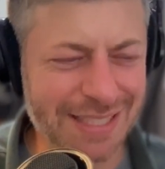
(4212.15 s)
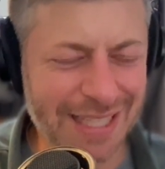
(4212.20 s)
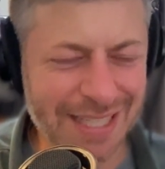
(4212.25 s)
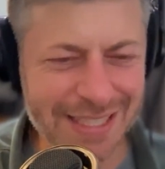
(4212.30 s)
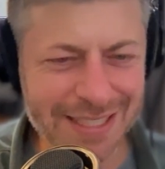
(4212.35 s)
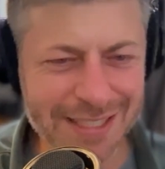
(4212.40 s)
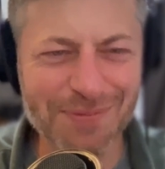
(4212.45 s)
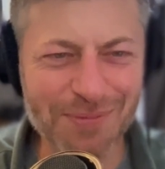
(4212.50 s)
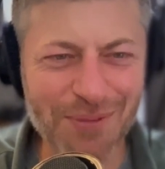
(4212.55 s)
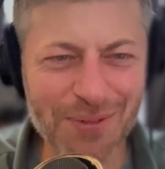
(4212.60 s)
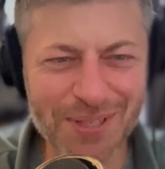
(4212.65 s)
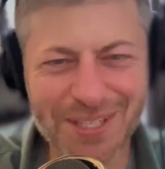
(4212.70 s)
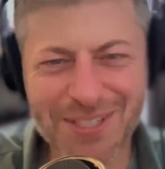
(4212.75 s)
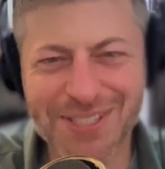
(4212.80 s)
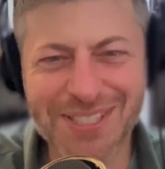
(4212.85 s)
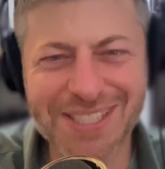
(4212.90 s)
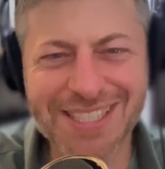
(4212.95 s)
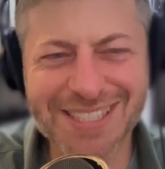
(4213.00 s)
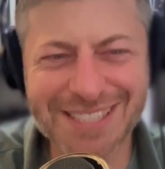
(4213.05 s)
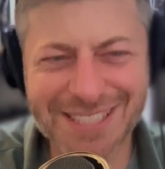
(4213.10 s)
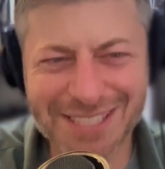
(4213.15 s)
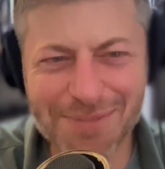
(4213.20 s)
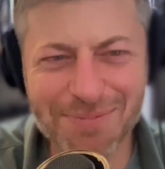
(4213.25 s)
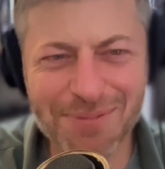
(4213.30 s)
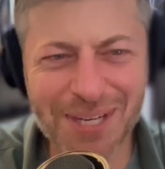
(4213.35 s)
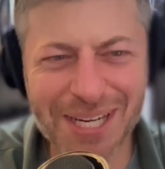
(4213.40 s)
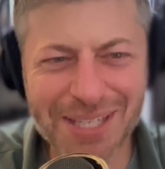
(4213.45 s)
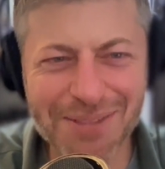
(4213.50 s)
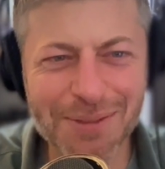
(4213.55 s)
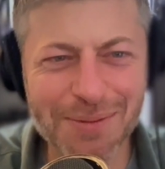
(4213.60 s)
And there's this
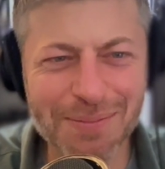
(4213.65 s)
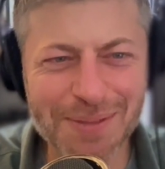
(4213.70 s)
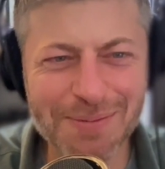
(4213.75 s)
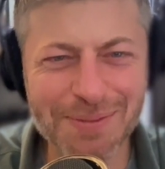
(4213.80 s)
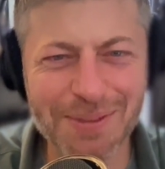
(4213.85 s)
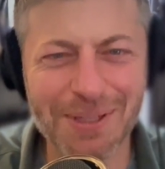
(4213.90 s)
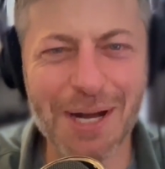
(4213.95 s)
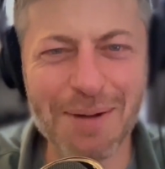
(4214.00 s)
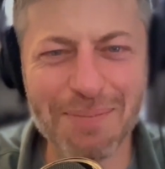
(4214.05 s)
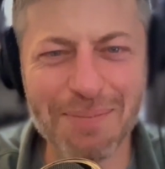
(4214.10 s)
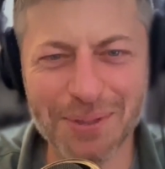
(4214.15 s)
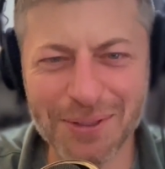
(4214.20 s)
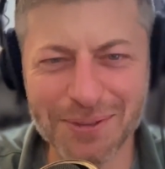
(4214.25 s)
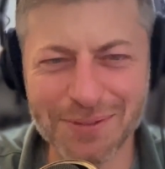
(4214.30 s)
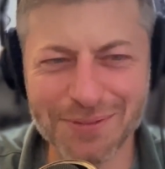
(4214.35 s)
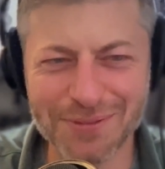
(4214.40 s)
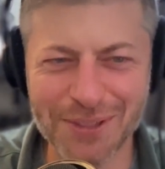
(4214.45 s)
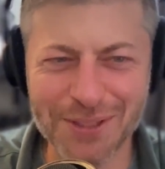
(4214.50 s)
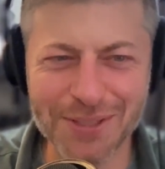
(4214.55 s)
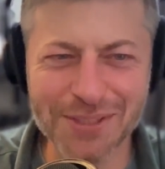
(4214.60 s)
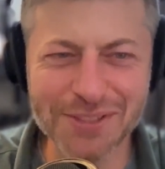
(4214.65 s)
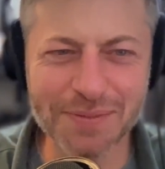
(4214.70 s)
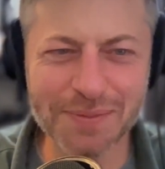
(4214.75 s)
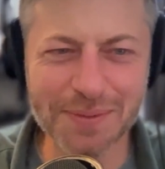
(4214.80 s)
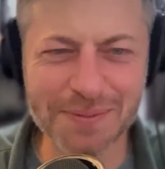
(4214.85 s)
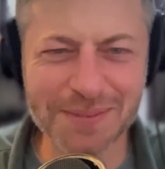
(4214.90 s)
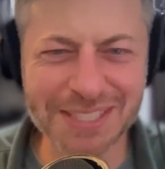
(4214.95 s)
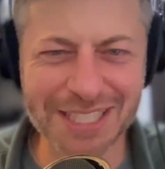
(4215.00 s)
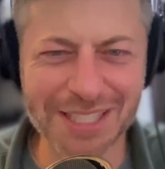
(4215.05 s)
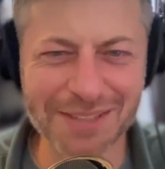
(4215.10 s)
subreddit where people upload photos of
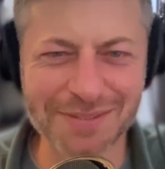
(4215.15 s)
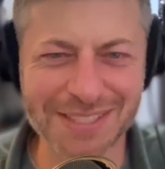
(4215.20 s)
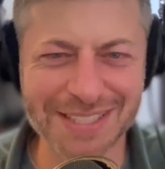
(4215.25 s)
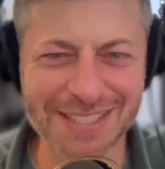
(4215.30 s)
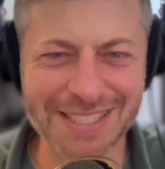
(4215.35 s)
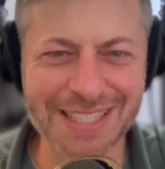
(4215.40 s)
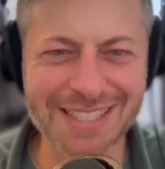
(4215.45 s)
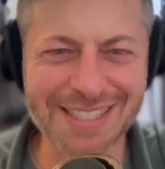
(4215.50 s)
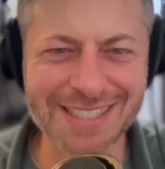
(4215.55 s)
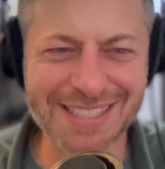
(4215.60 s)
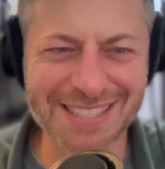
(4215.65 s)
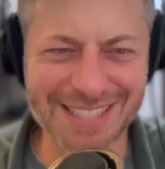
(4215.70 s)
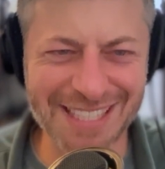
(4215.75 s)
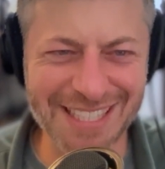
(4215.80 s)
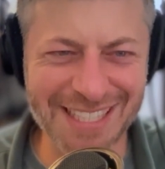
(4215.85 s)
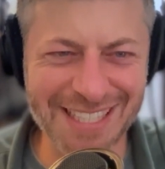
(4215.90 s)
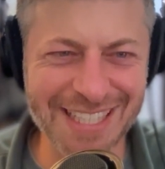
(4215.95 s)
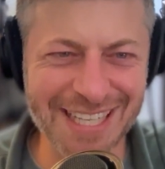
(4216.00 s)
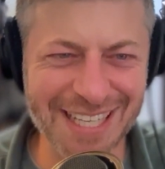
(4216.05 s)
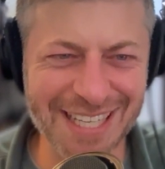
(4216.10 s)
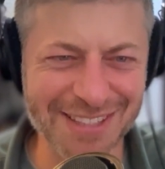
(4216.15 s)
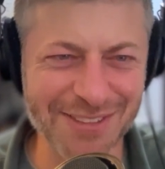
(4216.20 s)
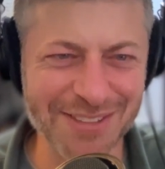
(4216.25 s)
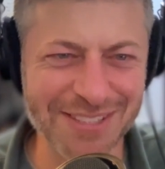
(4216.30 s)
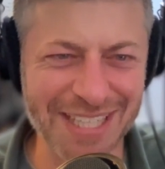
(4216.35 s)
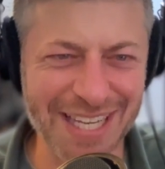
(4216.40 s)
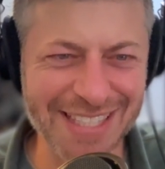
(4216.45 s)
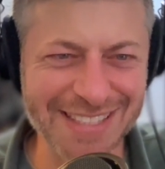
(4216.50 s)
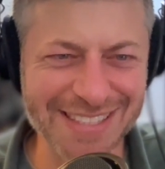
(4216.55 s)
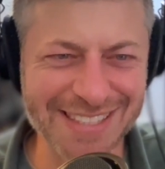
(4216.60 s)
themselves sitting at their
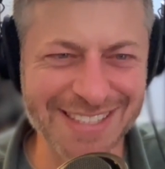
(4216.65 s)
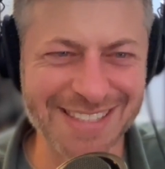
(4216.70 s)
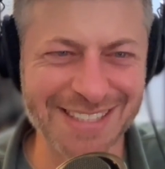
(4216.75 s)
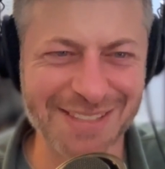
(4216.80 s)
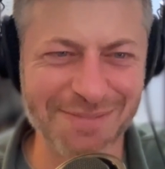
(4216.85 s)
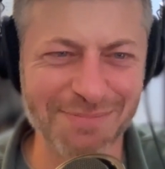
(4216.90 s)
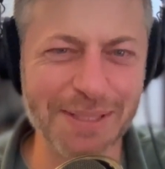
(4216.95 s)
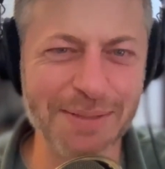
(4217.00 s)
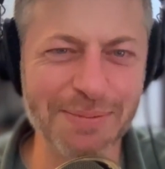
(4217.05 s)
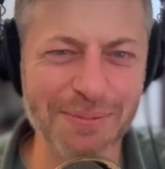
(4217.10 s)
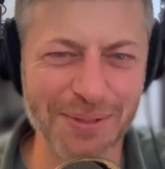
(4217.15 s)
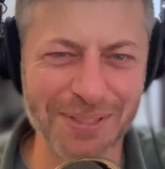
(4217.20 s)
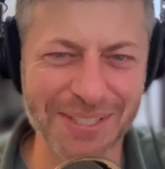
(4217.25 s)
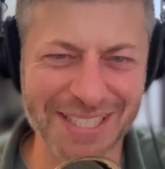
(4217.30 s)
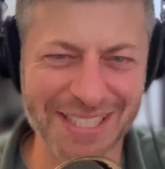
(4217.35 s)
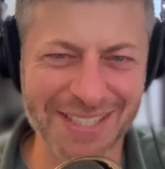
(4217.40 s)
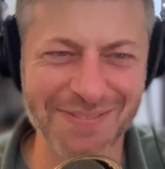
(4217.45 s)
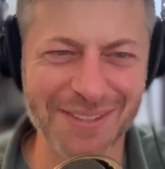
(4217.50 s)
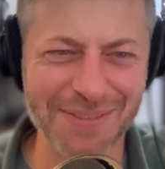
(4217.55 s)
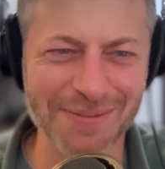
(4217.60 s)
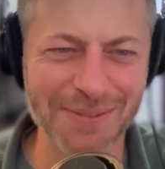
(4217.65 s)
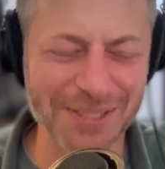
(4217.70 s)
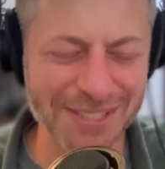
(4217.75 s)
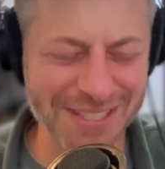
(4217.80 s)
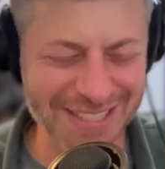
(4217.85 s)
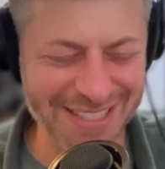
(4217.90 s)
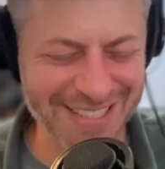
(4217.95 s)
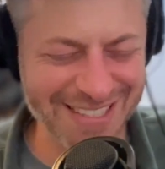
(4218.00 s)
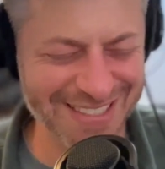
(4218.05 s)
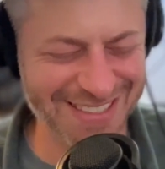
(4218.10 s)
desks and people give them
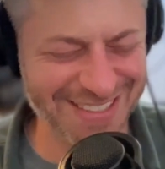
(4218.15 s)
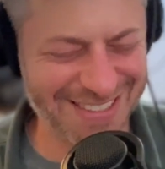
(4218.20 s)
critiques.